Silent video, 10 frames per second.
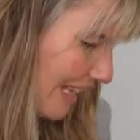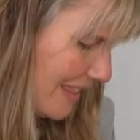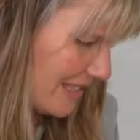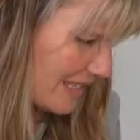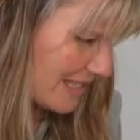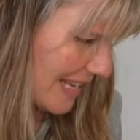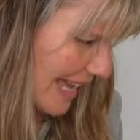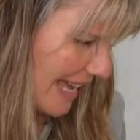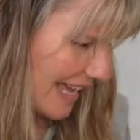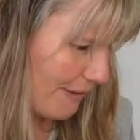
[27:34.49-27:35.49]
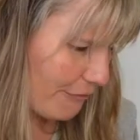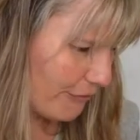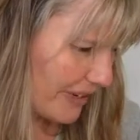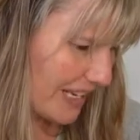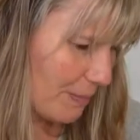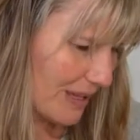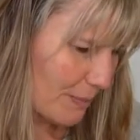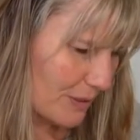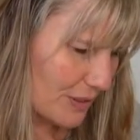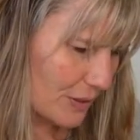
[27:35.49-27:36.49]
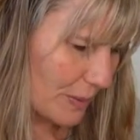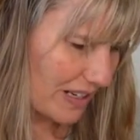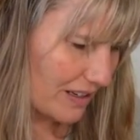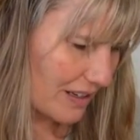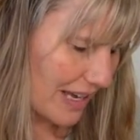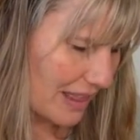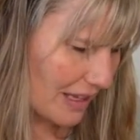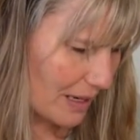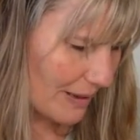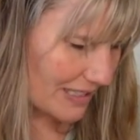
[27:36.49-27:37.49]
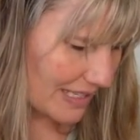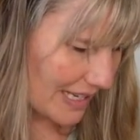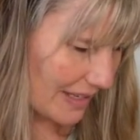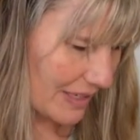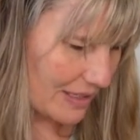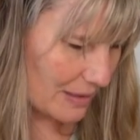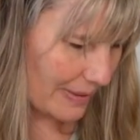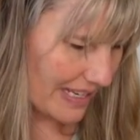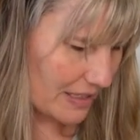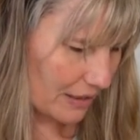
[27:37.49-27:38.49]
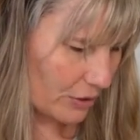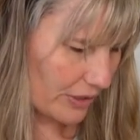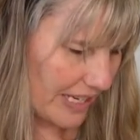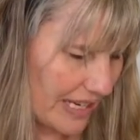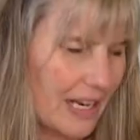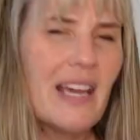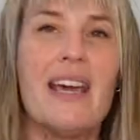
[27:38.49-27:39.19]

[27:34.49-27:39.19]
This is a free people sweater. I thought about taking this to buy, sell, trade.